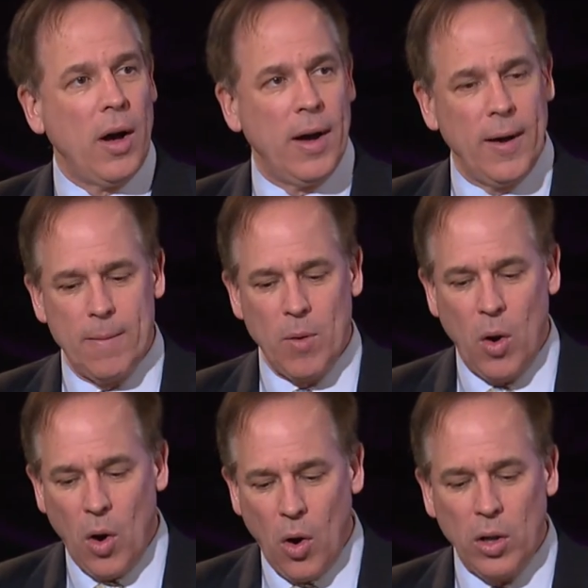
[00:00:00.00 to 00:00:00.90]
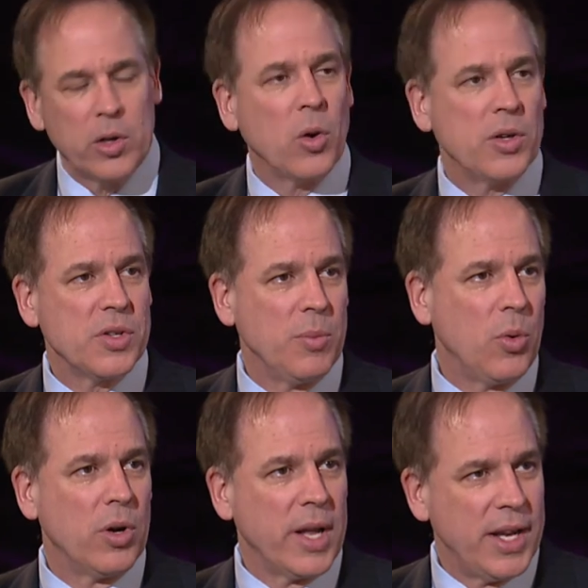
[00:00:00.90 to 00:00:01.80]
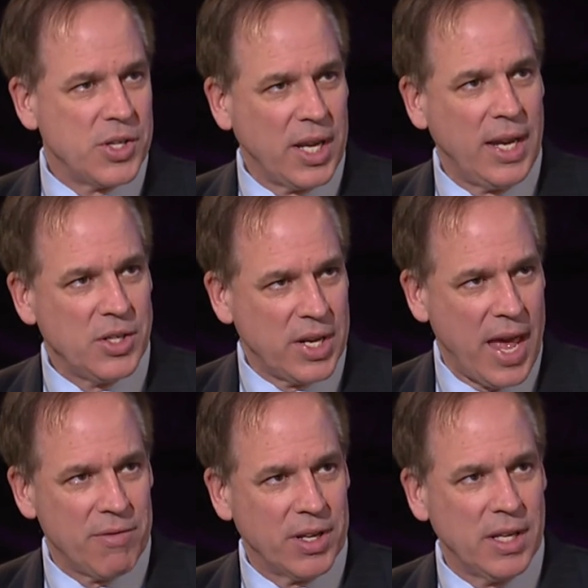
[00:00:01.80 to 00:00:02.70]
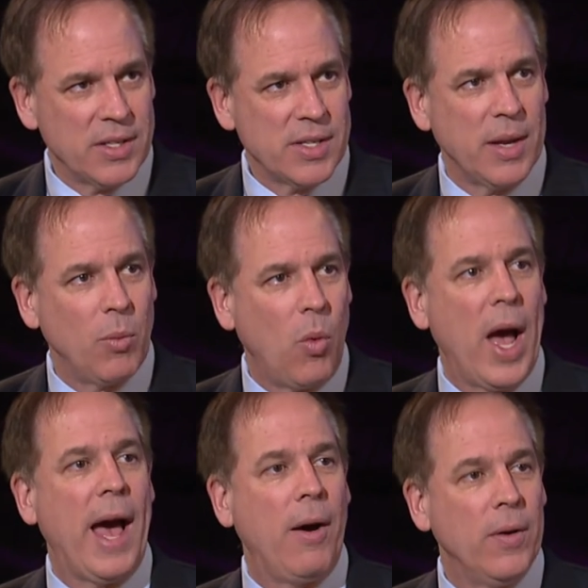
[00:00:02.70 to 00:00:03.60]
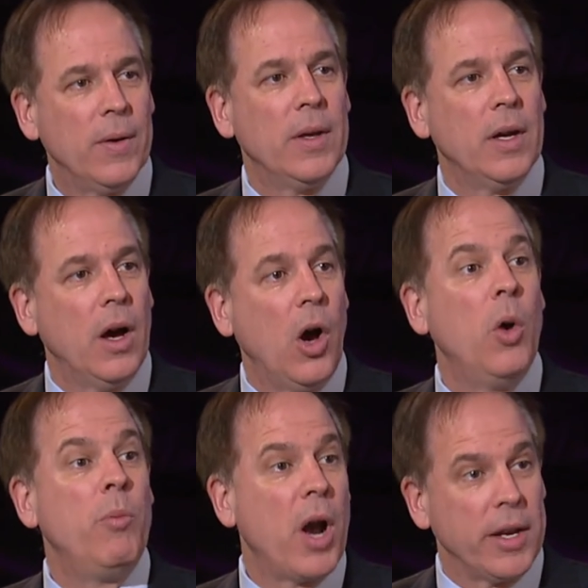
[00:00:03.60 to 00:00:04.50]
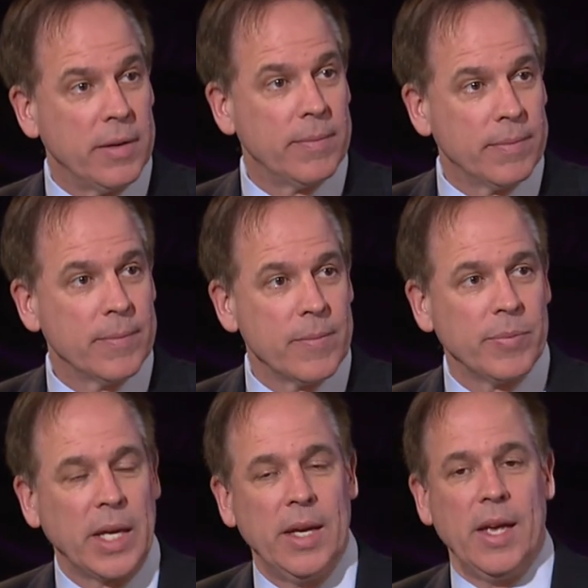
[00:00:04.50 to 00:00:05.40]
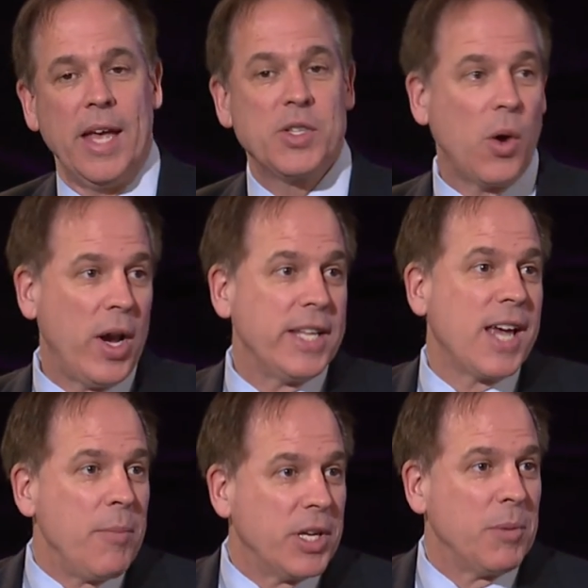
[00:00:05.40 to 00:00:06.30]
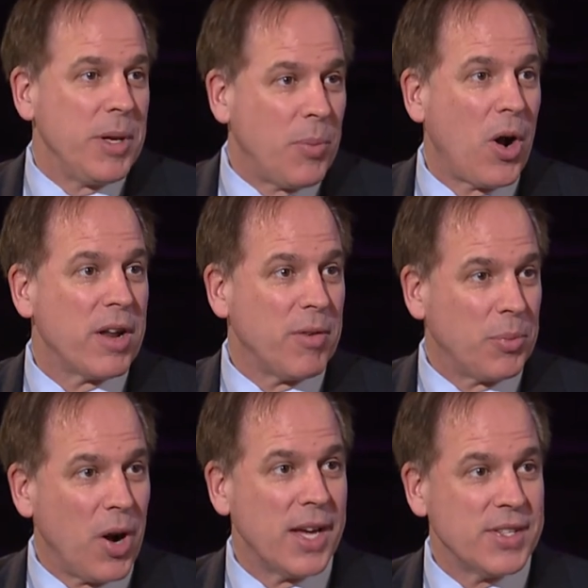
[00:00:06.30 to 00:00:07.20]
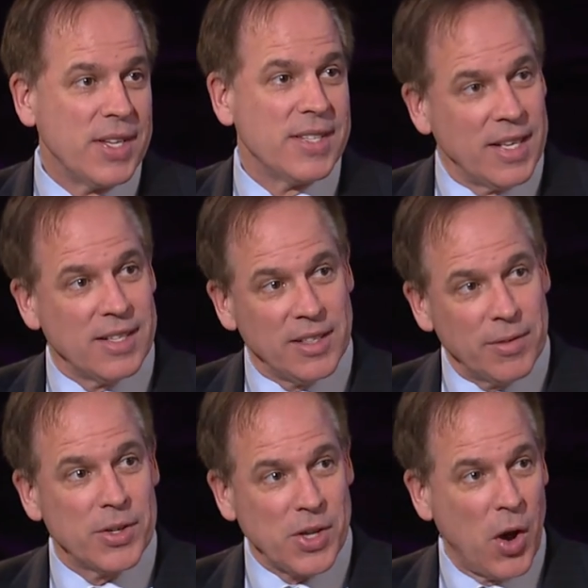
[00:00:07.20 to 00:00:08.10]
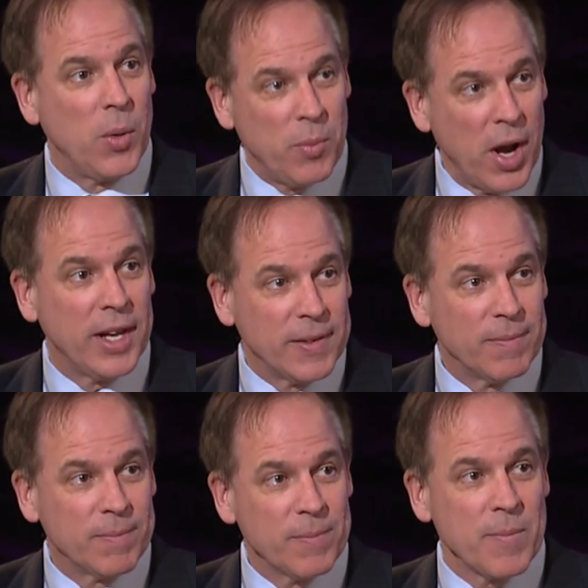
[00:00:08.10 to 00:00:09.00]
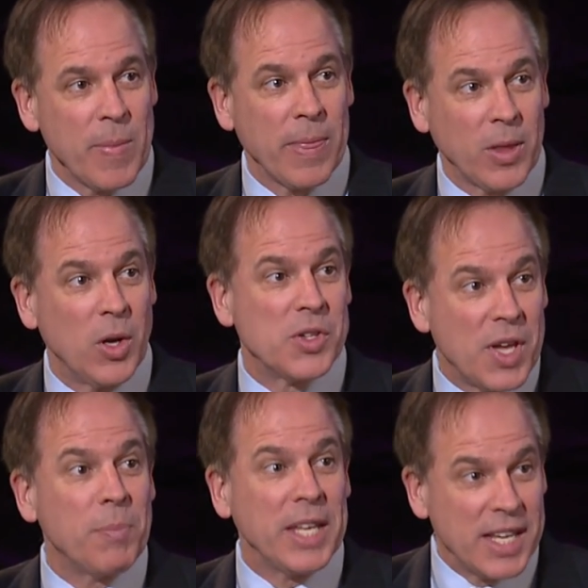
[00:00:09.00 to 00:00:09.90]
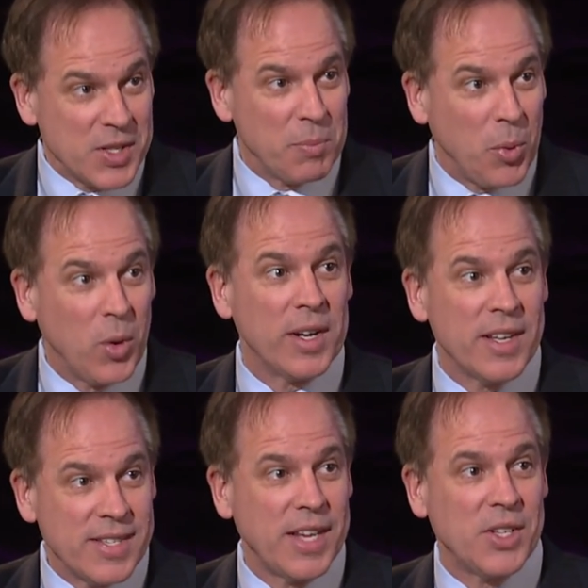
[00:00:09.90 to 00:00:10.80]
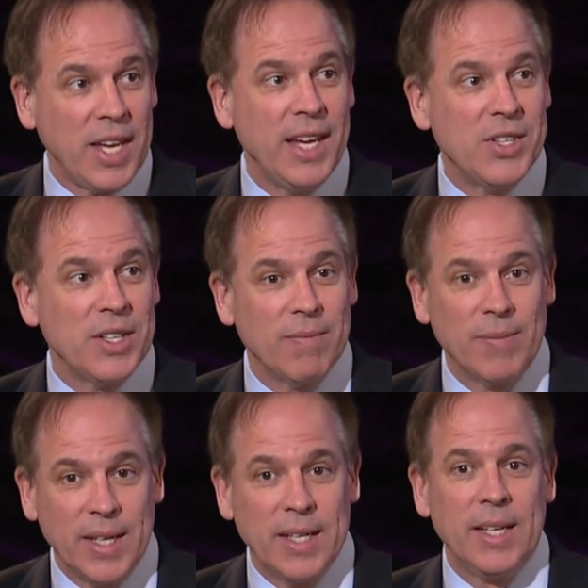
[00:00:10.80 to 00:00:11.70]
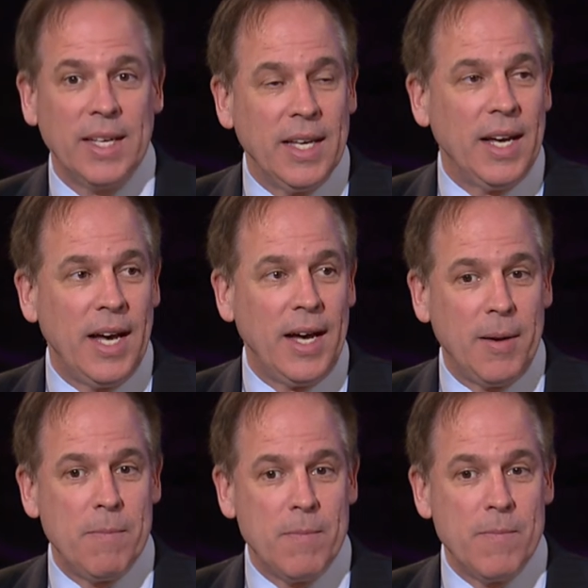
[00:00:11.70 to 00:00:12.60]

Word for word: uh, all across the board, education advocates said, wow, home run. And so anytime you can be part of a process that delivers a home run on something as important as education, um,